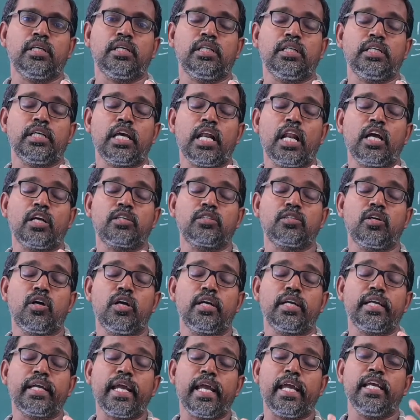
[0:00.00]
the
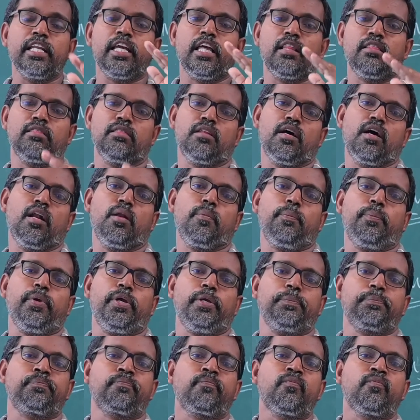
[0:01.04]
electron gain enthalpy.